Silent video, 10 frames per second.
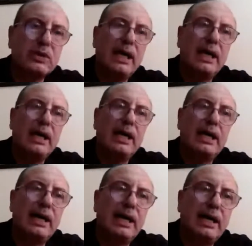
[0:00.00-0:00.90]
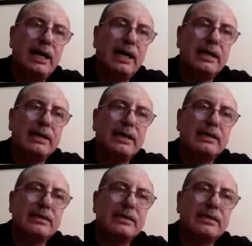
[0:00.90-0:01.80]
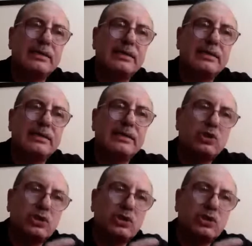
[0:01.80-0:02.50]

the whole